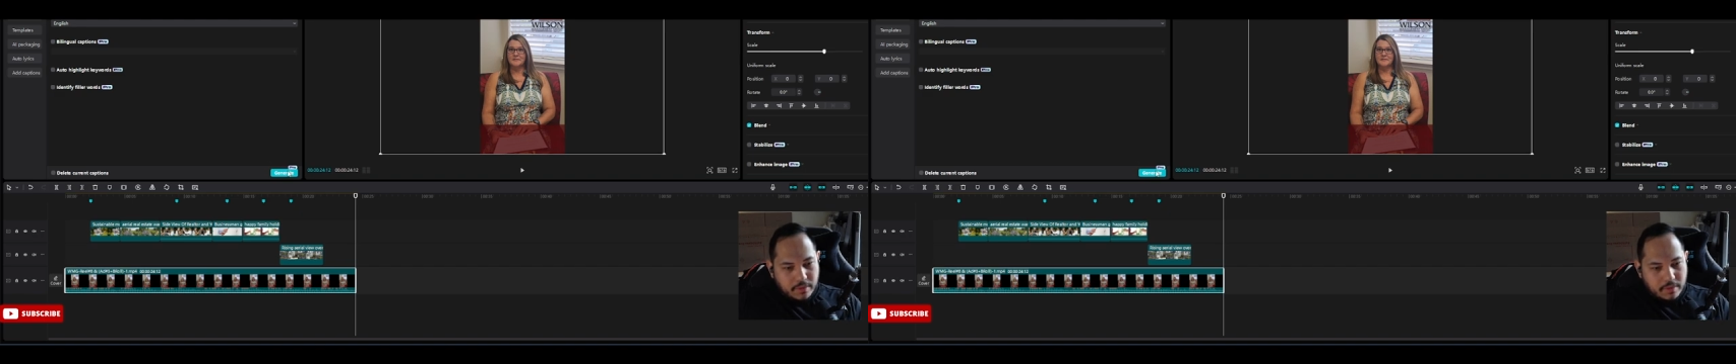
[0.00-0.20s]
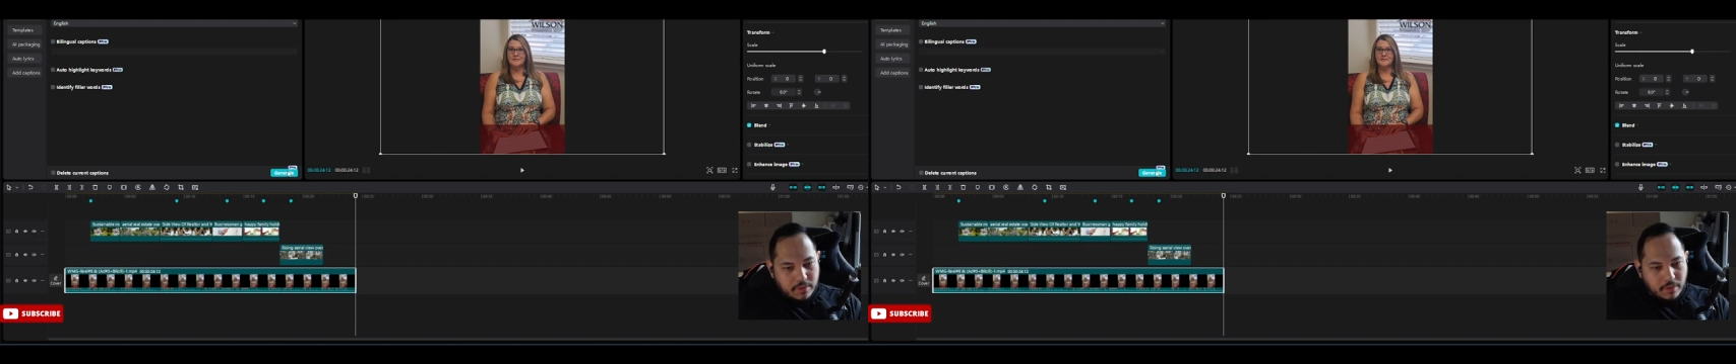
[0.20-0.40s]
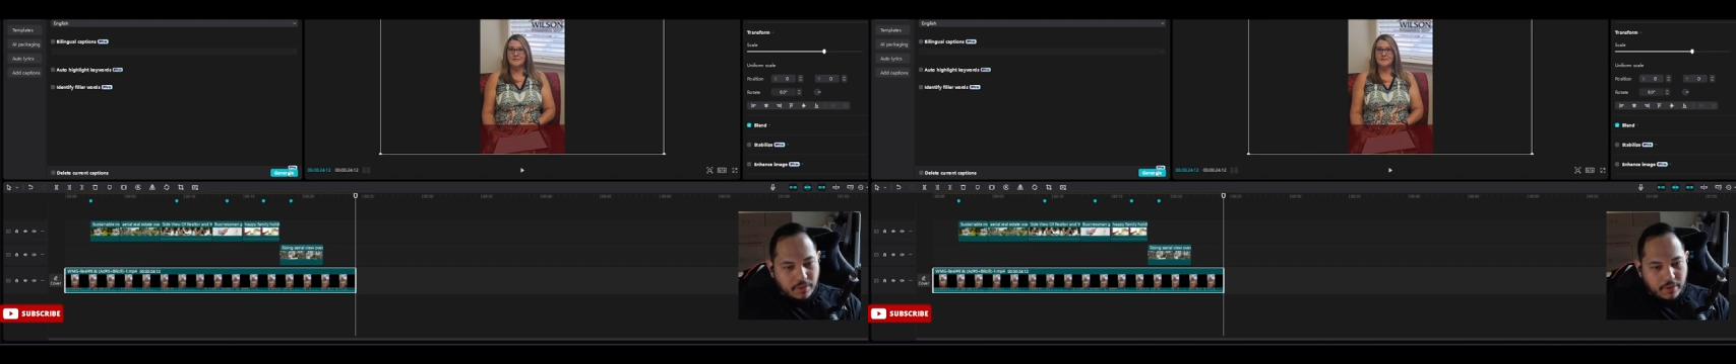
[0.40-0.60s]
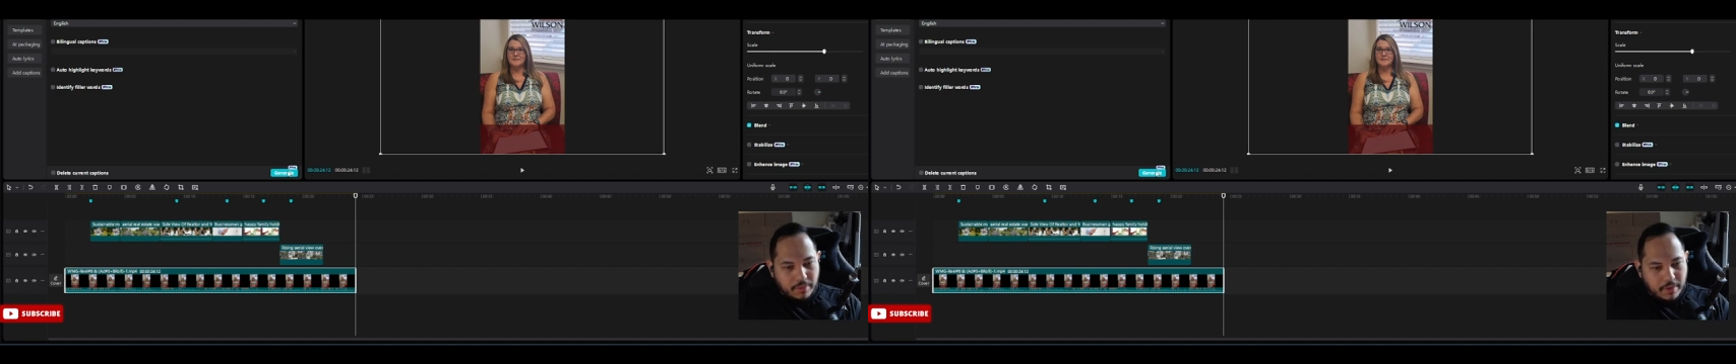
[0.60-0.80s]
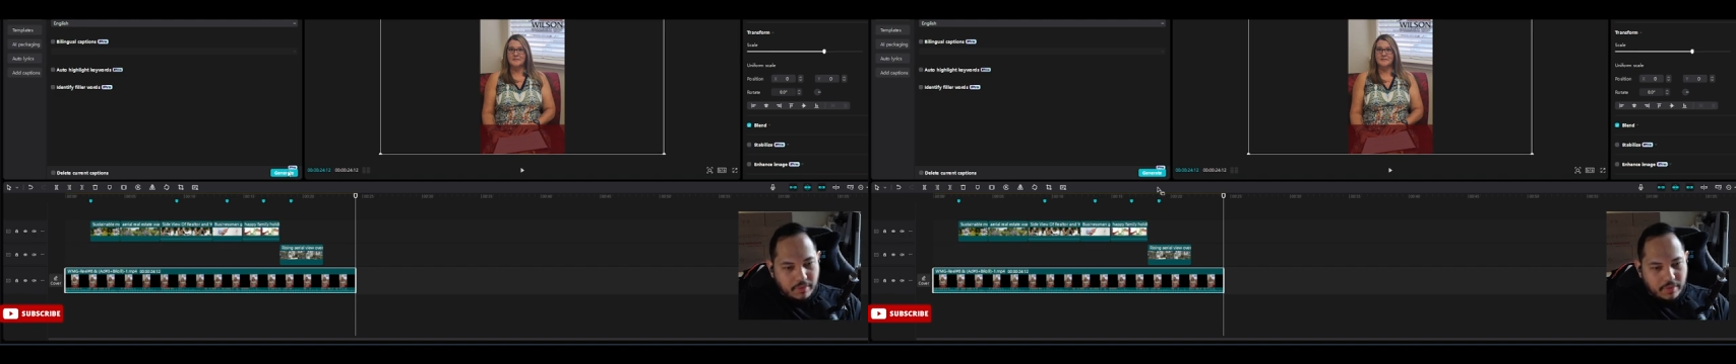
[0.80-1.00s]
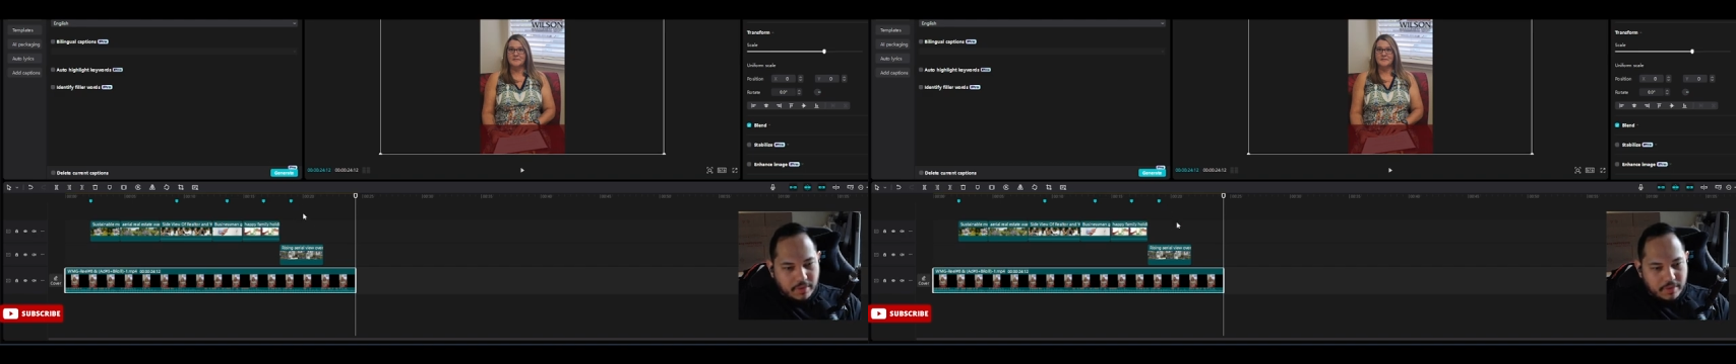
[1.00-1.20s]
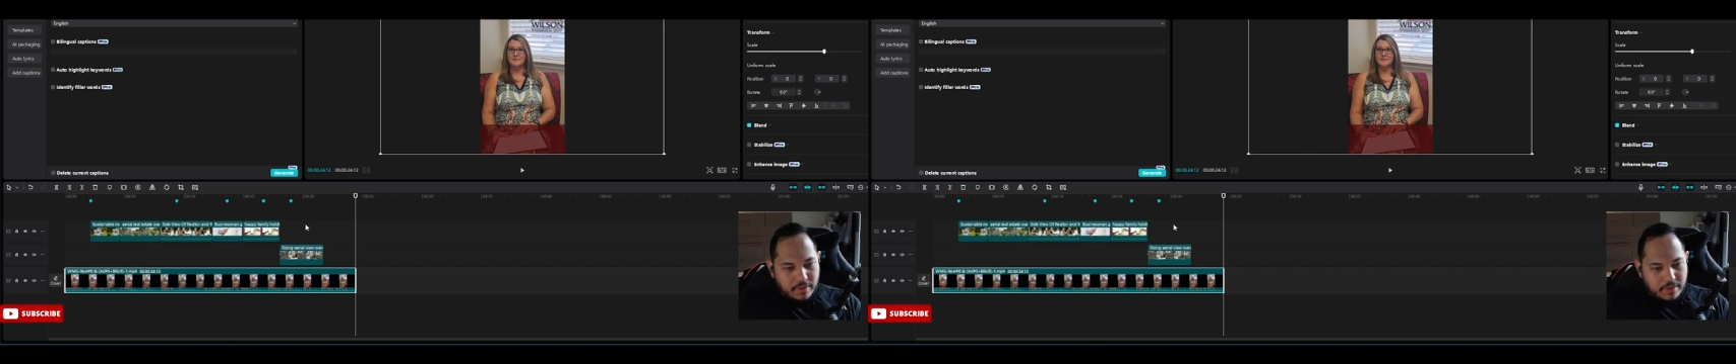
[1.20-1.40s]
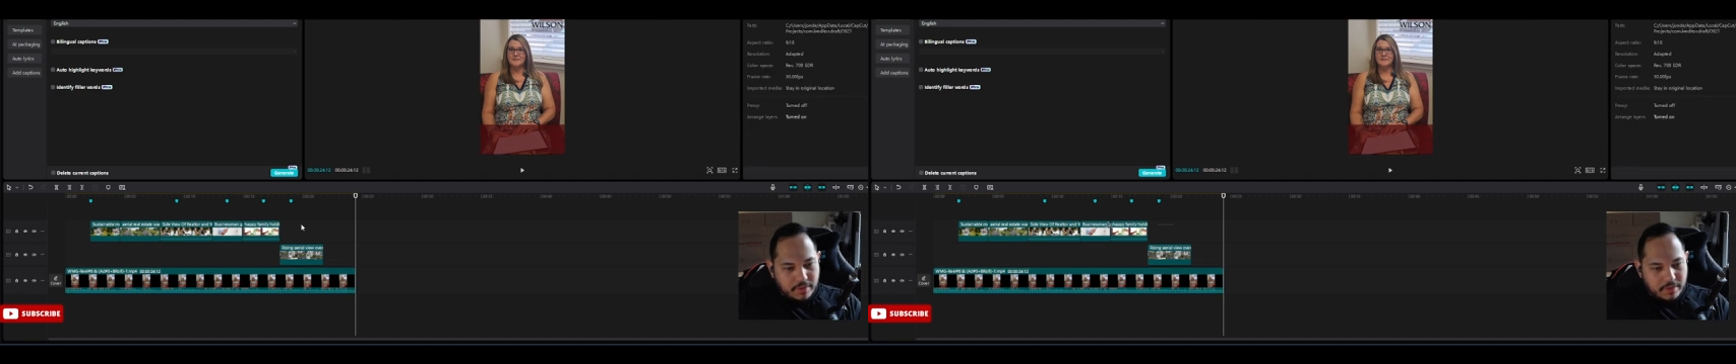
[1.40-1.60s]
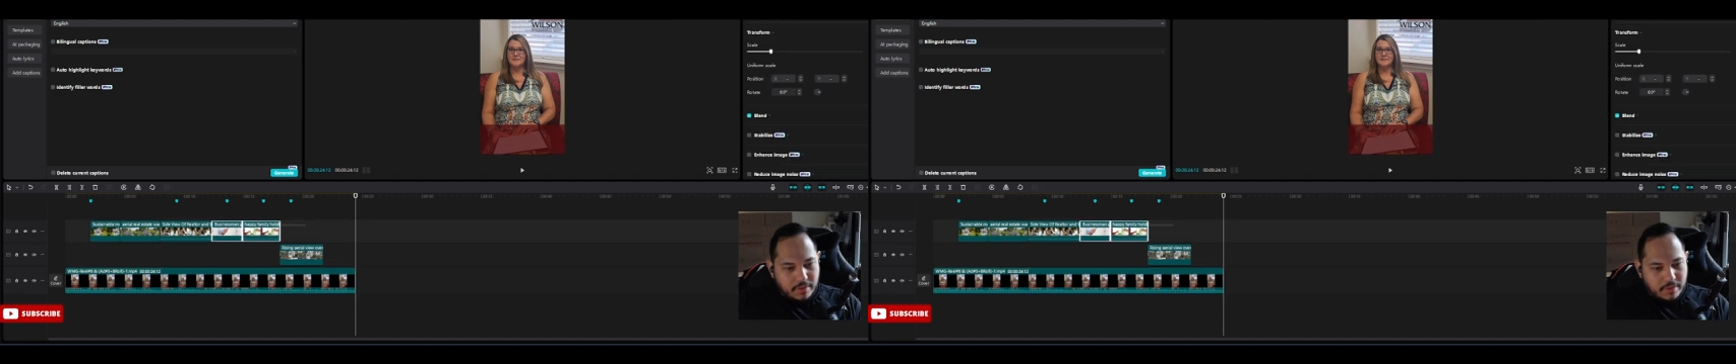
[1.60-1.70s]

so far what I found is